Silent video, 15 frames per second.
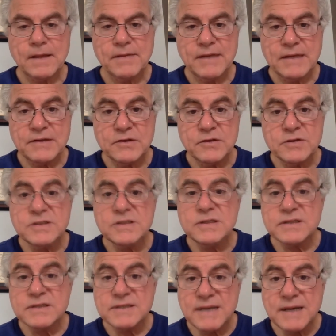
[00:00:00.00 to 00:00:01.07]
that turns into
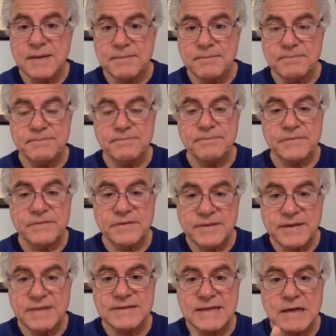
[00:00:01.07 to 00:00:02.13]
some. See,
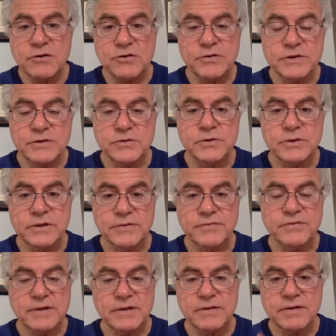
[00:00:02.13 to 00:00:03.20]
that's
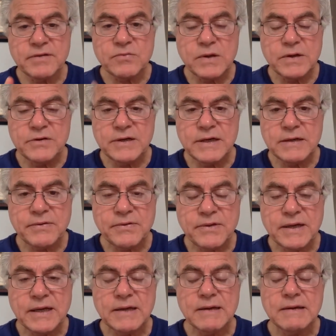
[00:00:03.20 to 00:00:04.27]
counterintuitive. That's why you got to
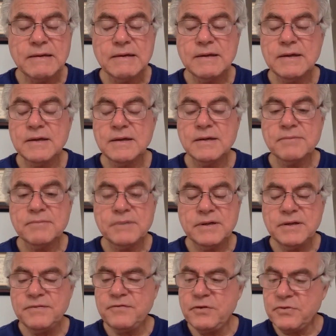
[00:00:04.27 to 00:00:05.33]
think. But
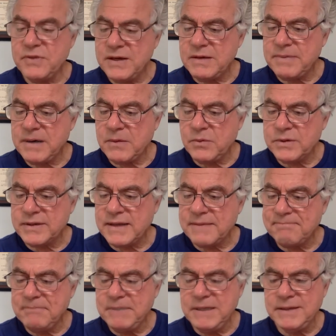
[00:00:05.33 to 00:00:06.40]
if you think about what
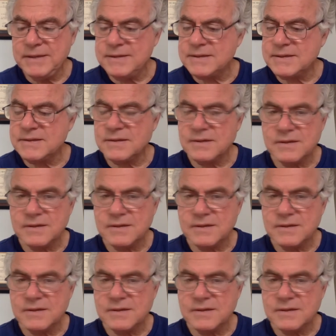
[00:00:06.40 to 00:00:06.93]
that means,